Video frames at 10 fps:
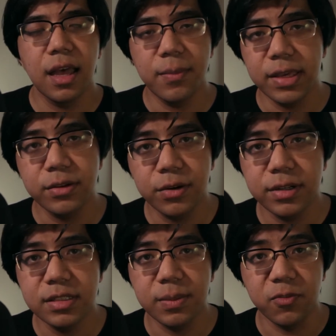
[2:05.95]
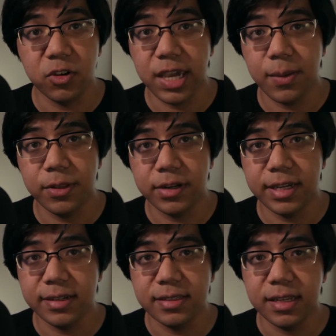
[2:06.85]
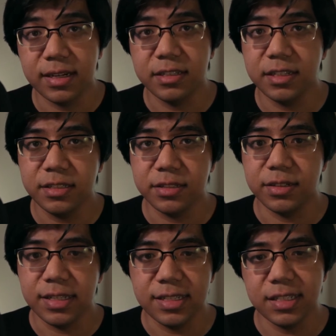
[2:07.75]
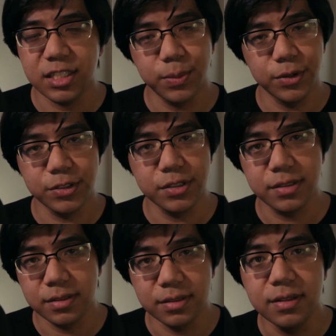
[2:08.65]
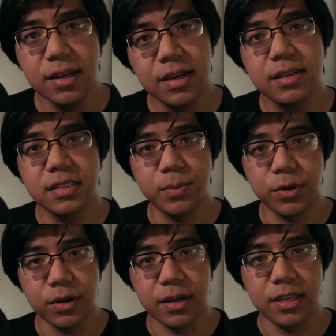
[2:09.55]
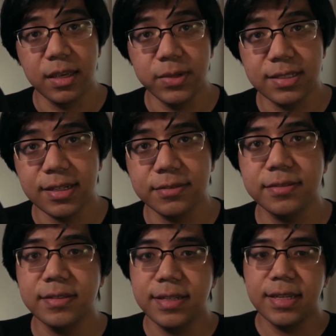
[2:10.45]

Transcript: I may throw in some vocabulary here and there just to at least expose you to some more HEMA stuff.